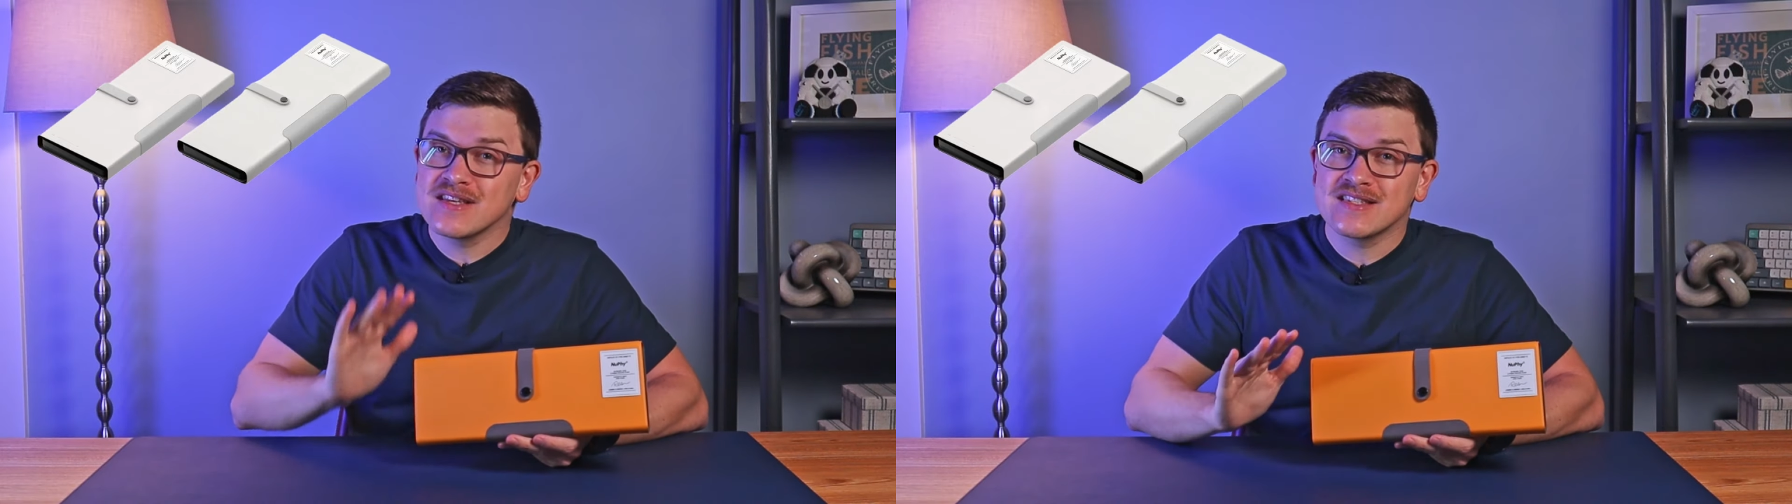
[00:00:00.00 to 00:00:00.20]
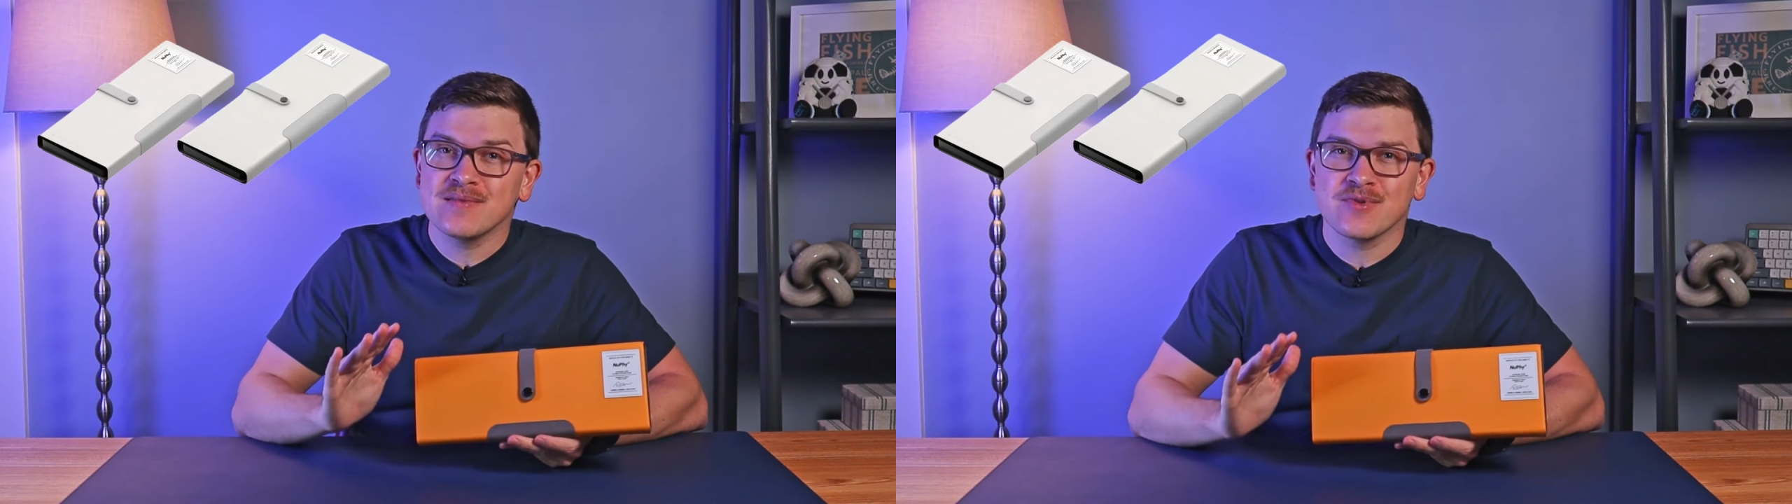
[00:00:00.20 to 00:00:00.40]

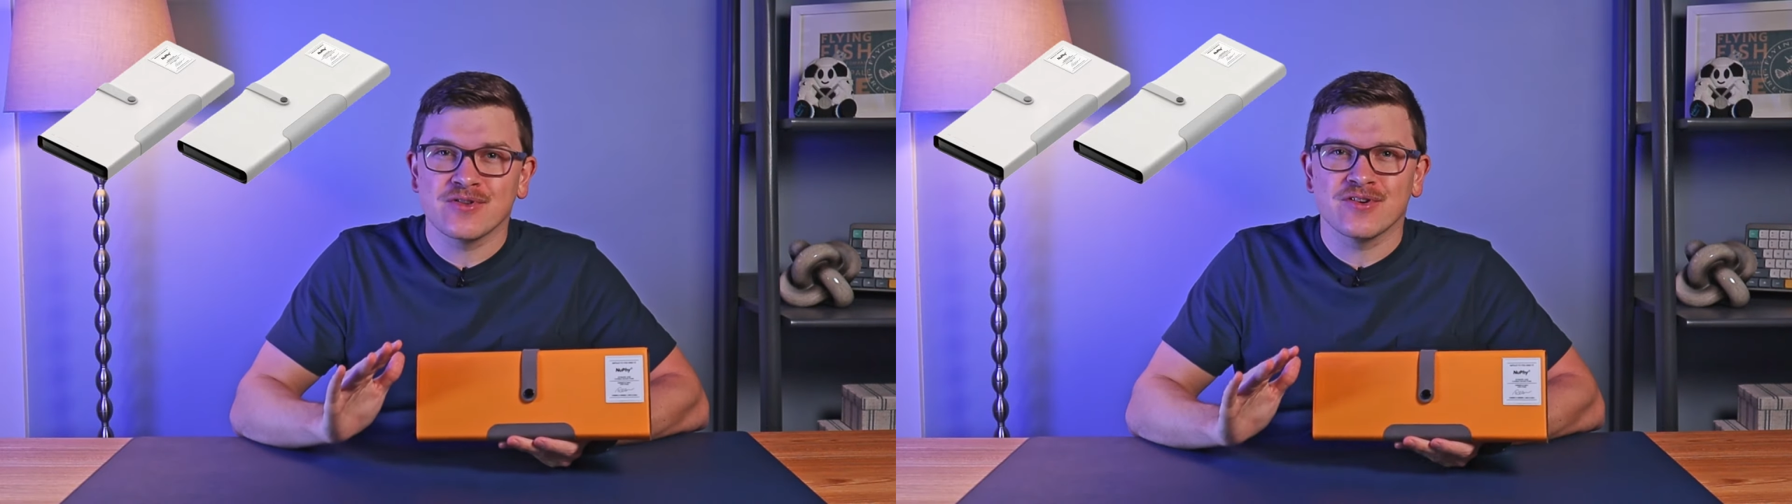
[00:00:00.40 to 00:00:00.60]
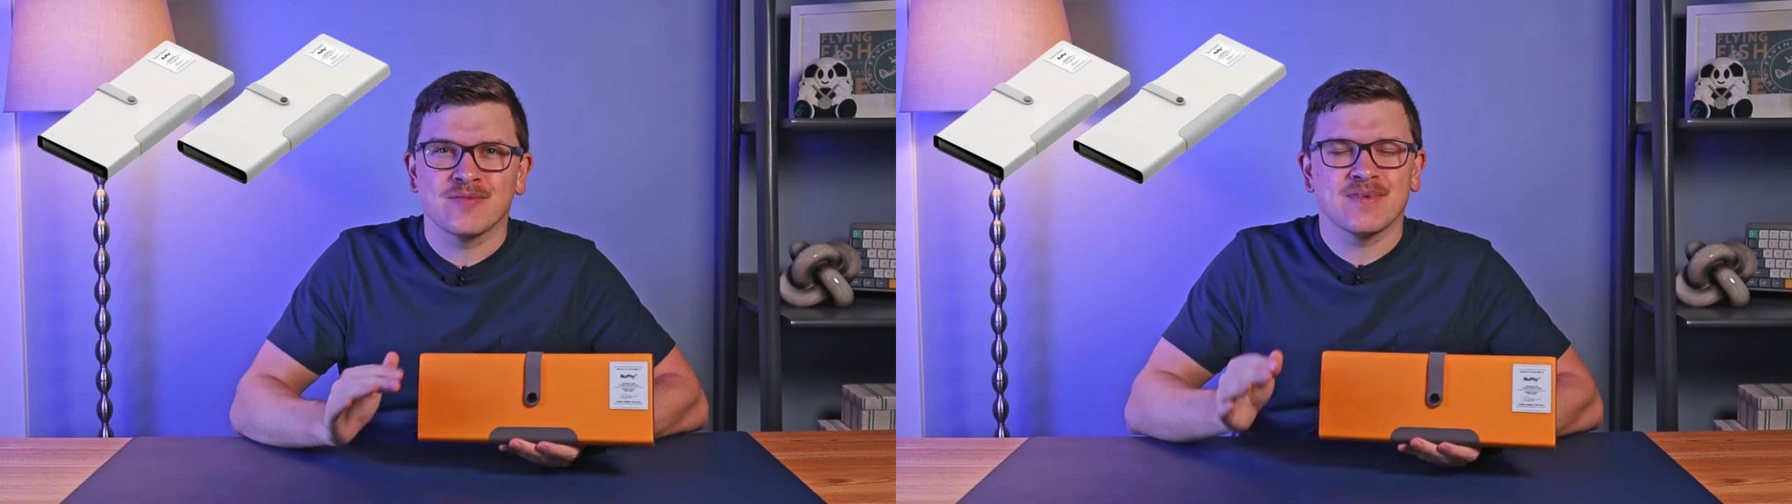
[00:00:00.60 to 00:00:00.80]

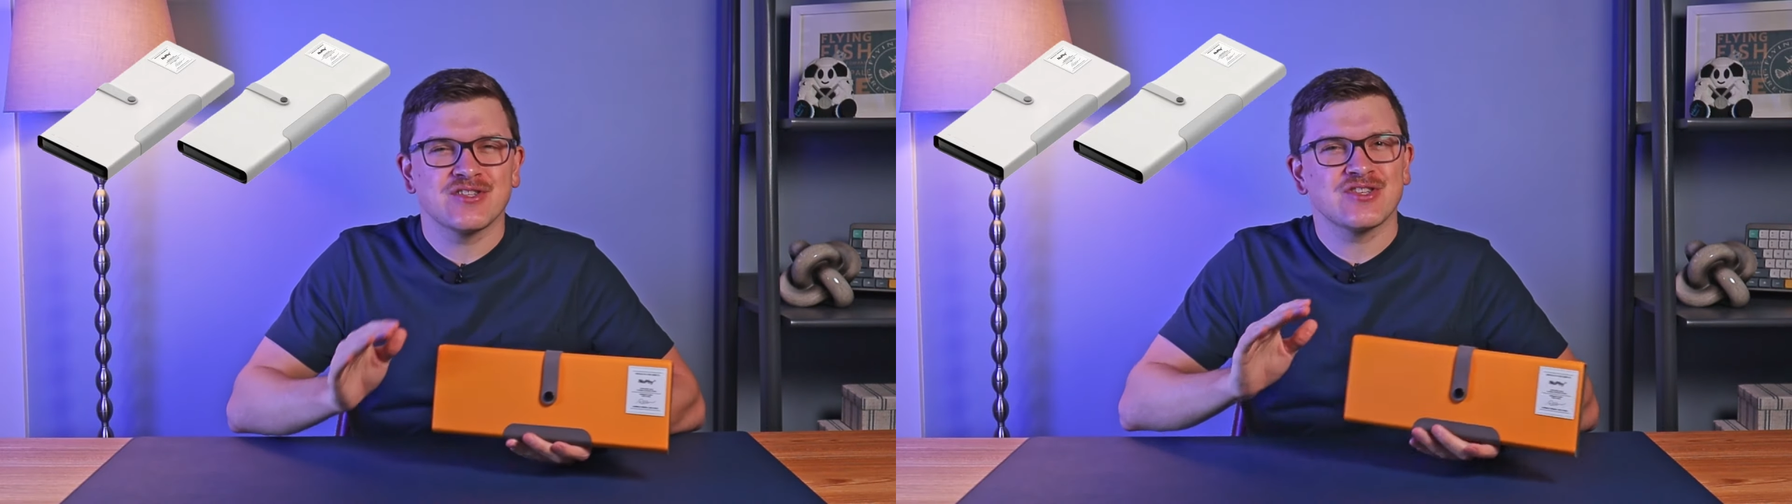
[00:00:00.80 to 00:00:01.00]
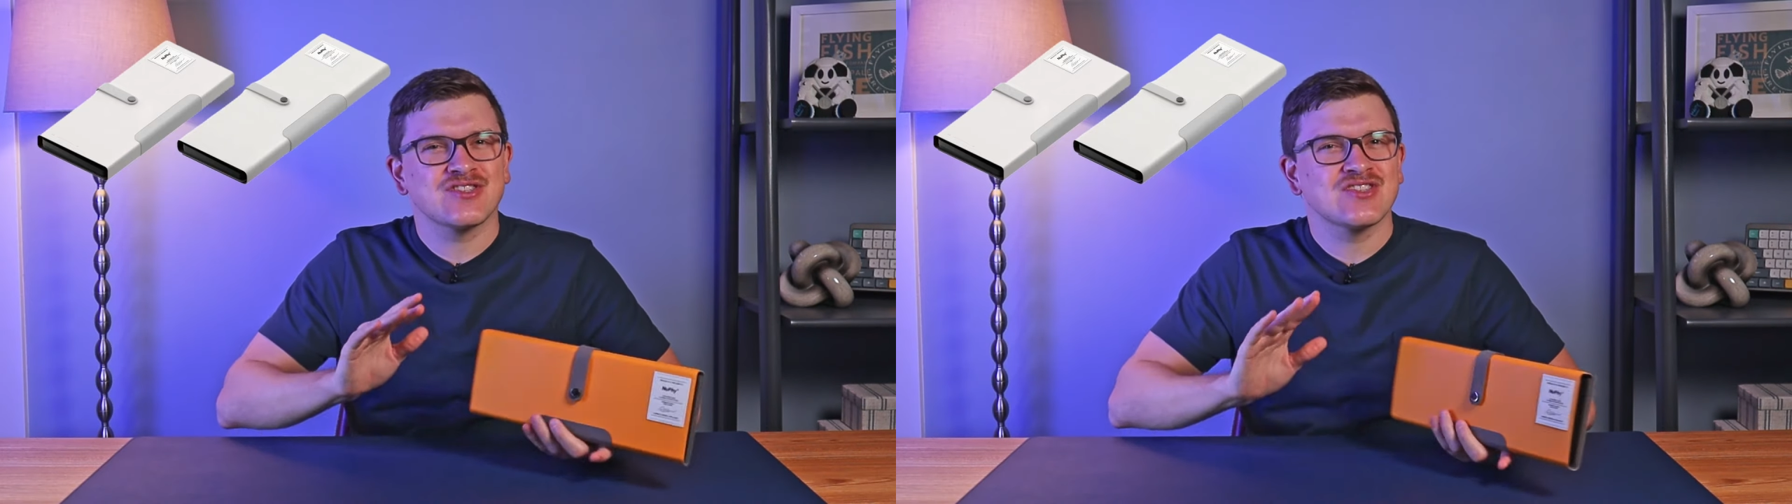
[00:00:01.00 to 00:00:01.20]
similar but
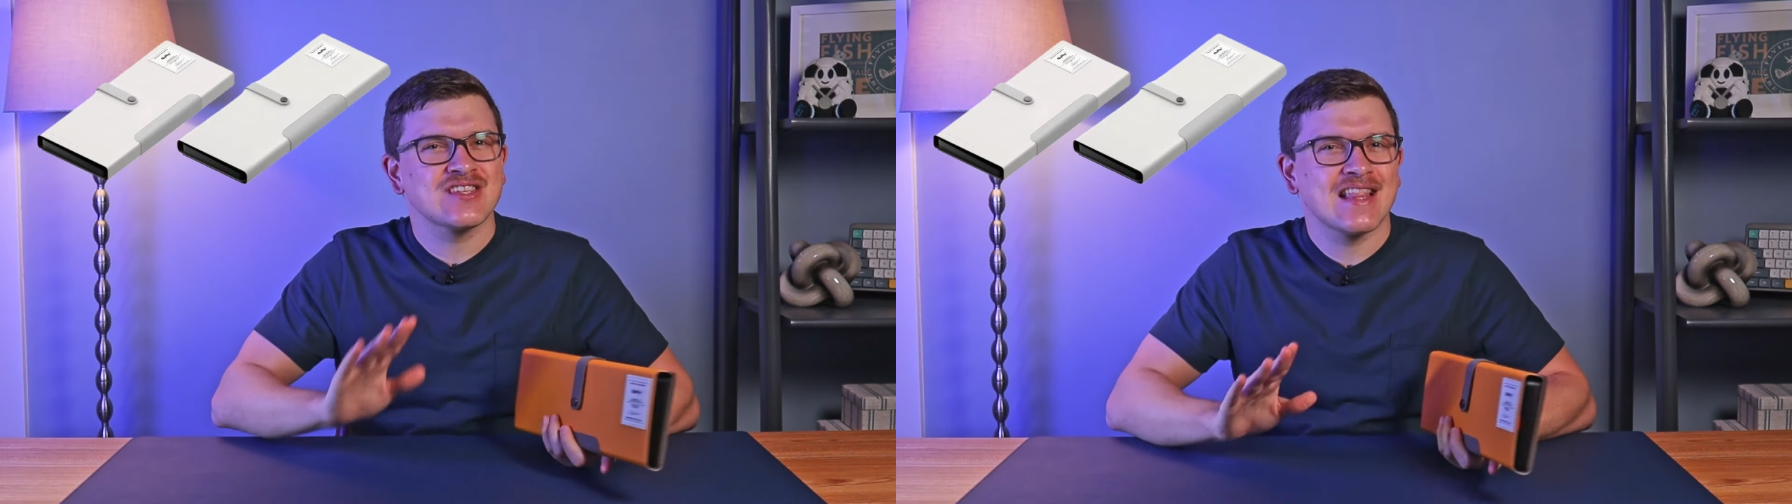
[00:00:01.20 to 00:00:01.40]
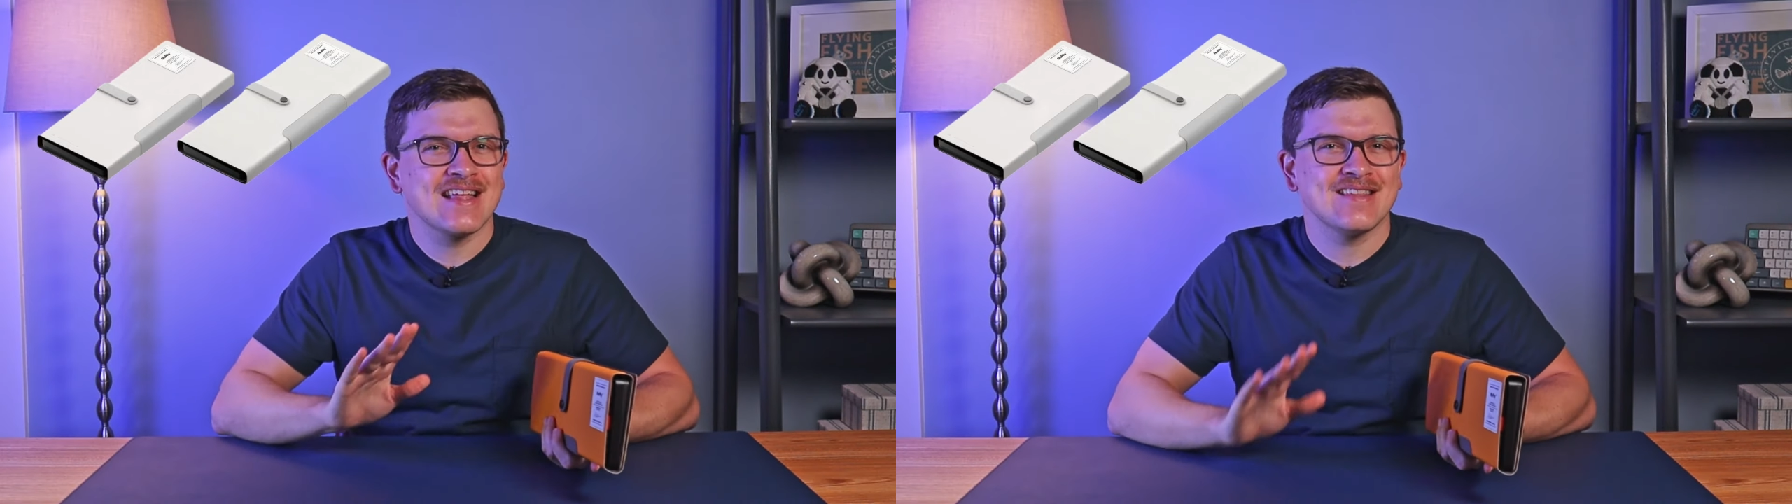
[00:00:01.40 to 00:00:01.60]
just
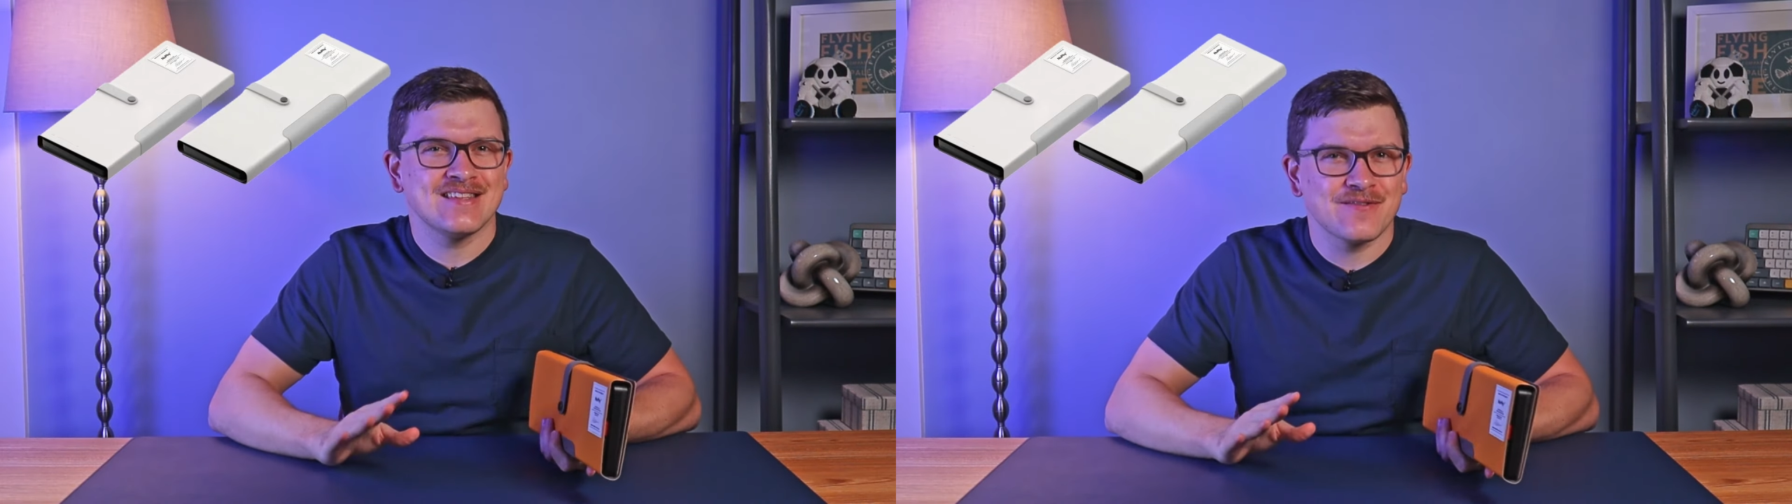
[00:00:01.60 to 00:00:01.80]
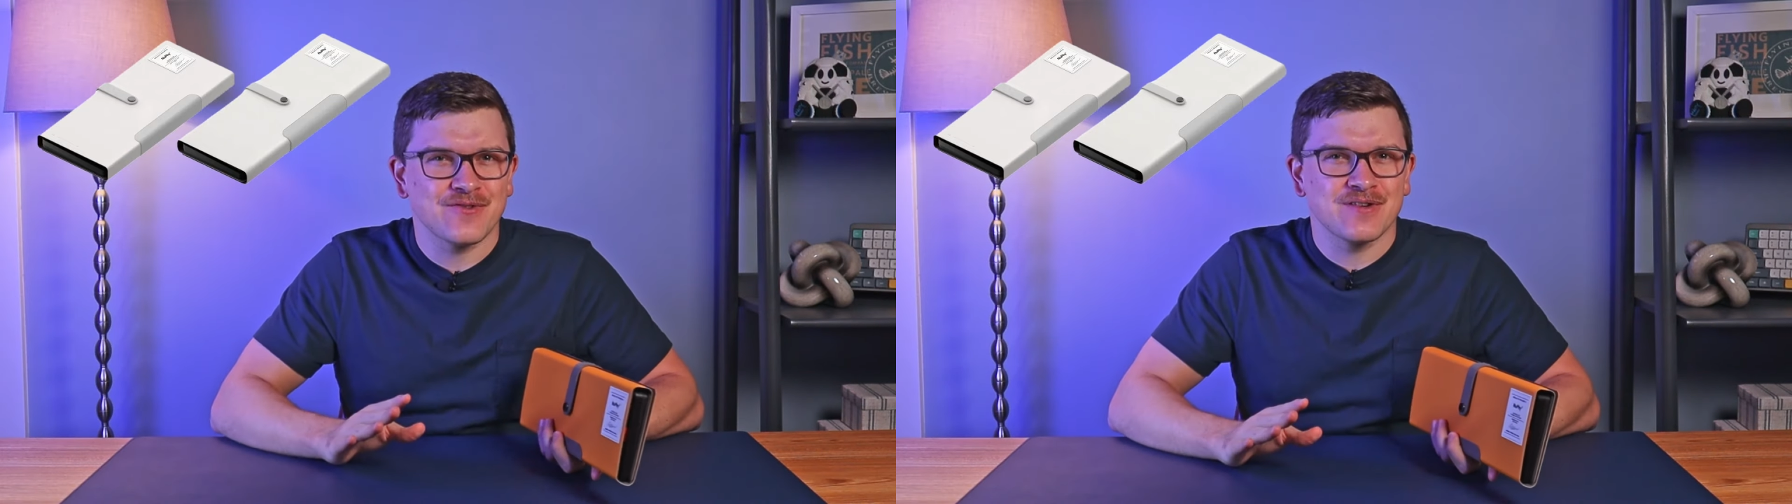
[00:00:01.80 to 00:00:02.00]
slightly
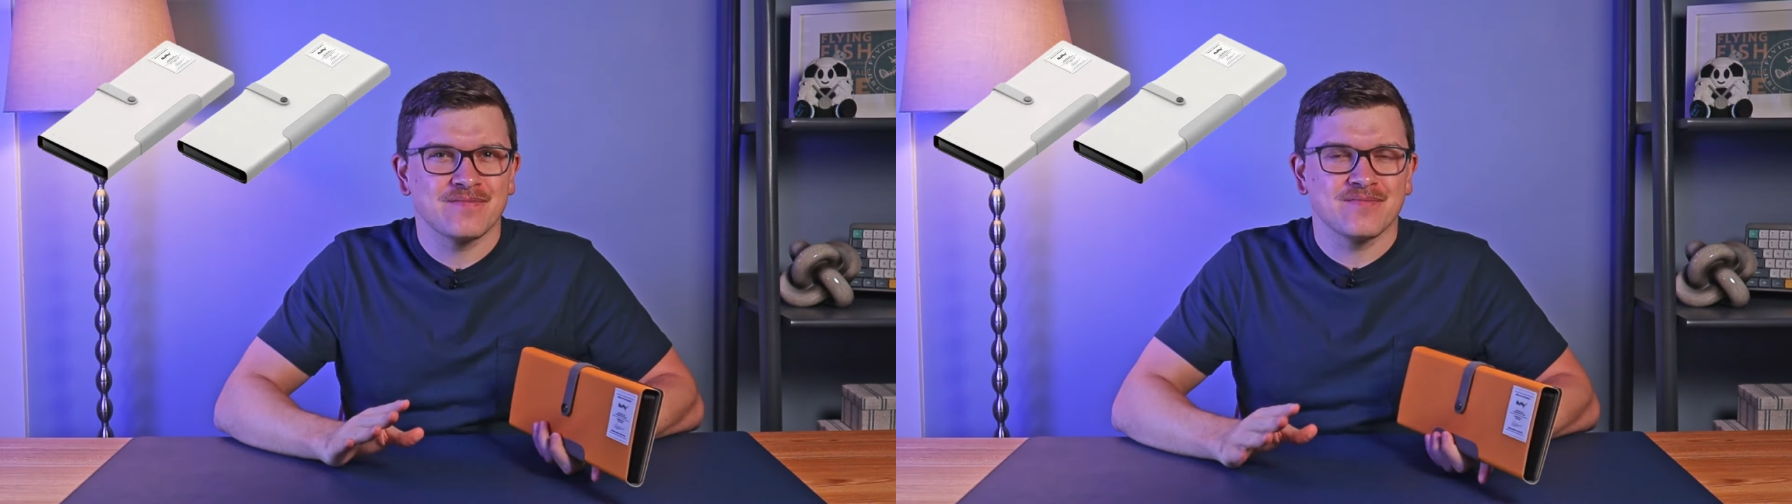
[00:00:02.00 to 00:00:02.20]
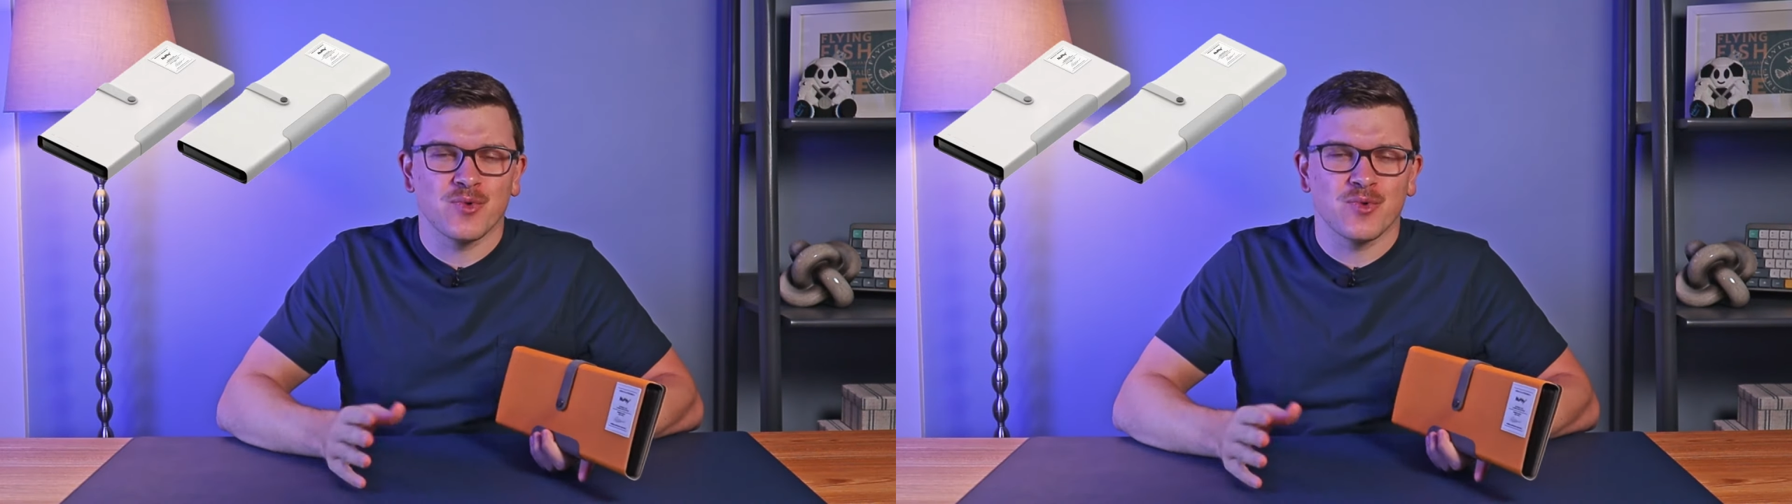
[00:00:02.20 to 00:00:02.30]
different.